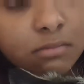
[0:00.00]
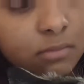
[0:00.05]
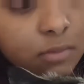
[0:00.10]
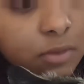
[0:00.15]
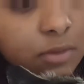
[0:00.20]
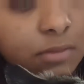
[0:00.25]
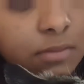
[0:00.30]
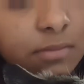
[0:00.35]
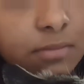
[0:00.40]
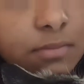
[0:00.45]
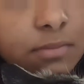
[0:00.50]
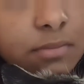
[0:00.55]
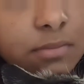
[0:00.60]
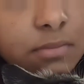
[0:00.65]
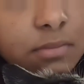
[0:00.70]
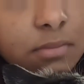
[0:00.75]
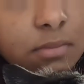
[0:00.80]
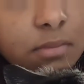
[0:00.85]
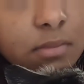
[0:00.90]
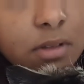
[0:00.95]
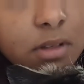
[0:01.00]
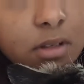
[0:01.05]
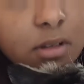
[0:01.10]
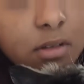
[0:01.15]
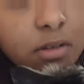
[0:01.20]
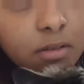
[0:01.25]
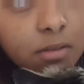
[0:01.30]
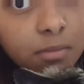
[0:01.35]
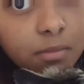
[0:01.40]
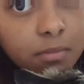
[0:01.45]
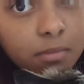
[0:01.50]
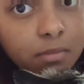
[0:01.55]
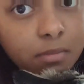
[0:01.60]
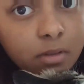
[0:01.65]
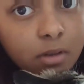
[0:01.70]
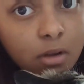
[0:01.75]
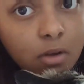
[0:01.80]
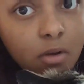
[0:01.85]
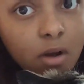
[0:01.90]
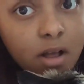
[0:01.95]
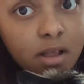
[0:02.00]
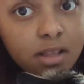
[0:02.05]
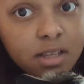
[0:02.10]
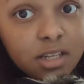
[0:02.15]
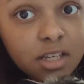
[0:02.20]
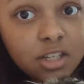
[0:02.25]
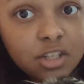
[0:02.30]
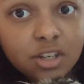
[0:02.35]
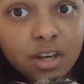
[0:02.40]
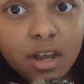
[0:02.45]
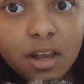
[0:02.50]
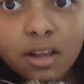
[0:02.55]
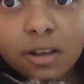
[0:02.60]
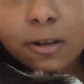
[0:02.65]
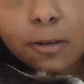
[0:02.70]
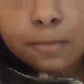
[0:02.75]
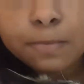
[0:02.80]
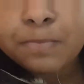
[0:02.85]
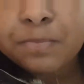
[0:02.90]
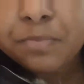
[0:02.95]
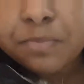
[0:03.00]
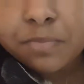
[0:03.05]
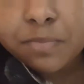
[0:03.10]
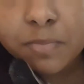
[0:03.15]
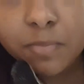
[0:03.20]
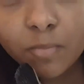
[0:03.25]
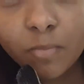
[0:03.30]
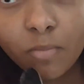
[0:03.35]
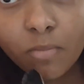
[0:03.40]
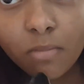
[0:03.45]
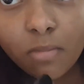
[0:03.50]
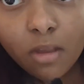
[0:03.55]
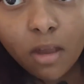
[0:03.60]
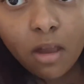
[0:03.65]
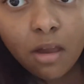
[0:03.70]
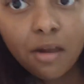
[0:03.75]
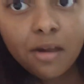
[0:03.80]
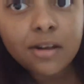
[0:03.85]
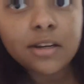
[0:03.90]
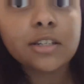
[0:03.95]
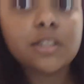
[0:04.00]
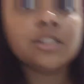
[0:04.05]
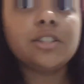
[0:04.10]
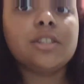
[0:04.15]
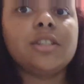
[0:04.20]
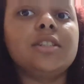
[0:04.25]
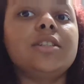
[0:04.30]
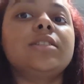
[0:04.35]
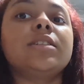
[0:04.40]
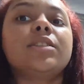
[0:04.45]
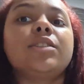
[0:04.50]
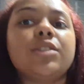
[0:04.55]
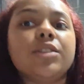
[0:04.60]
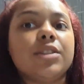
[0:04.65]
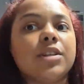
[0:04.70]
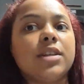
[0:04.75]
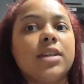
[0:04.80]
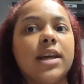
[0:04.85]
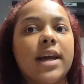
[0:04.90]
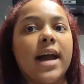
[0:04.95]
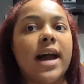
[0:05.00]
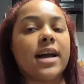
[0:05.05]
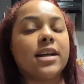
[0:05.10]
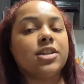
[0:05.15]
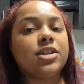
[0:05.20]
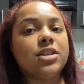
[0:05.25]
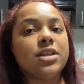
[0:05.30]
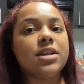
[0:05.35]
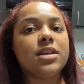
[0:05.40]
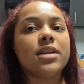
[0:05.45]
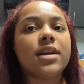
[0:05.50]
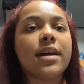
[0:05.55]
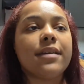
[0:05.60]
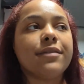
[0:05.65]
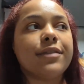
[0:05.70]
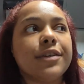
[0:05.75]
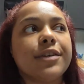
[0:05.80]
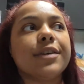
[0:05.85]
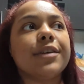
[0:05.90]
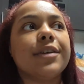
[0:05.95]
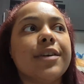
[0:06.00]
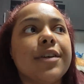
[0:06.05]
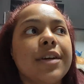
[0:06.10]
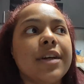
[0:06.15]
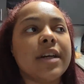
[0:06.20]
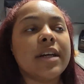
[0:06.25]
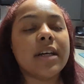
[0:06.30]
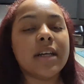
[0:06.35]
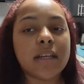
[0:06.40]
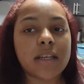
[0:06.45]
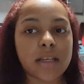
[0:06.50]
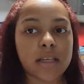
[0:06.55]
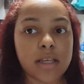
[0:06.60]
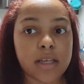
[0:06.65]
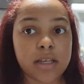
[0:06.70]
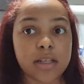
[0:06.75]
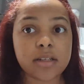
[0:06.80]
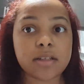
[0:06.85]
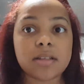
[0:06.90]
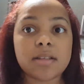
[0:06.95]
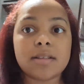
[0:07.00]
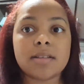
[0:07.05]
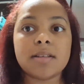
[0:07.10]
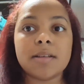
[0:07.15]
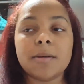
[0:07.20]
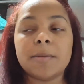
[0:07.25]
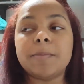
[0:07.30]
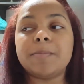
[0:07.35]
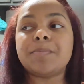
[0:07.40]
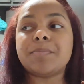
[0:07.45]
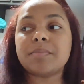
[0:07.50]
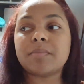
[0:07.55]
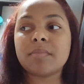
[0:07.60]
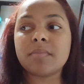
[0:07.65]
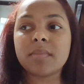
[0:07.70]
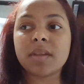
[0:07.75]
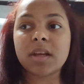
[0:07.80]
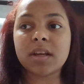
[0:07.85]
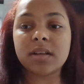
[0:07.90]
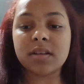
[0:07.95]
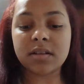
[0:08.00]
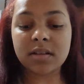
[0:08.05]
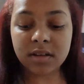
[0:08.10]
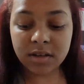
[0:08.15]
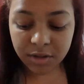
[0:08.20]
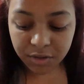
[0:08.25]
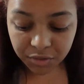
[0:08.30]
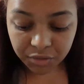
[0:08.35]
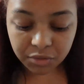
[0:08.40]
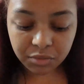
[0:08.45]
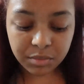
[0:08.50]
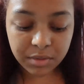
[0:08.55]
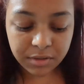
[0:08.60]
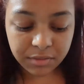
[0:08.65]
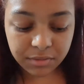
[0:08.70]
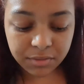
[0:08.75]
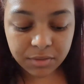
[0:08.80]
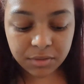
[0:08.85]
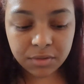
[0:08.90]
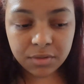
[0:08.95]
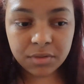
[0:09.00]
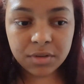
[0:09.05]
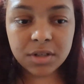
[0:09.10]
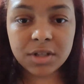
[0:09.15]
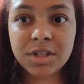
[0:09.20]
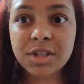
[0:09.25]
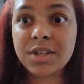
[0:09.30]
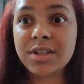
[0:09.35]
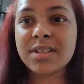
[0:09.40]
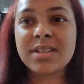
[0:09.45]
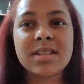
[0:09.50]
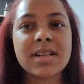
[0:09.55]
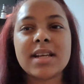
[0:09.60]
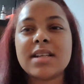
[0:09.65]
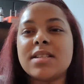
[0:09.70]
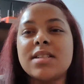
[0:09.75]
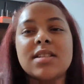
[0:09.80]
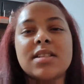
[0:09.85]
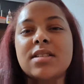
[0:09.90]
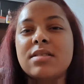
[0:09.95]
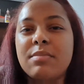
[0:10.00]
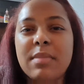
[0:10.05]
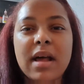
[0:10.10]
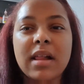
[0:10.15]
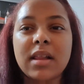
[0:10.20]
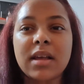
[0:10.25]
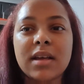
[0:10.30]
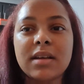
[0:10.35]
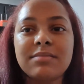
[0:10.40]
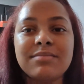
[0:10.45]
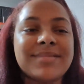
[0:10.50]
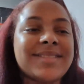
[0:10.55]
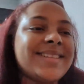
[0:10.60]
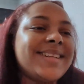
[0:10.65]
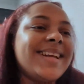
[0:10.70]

Oop. Quality check. She's such a good cat. She never eats the human food. She just likes to smell it.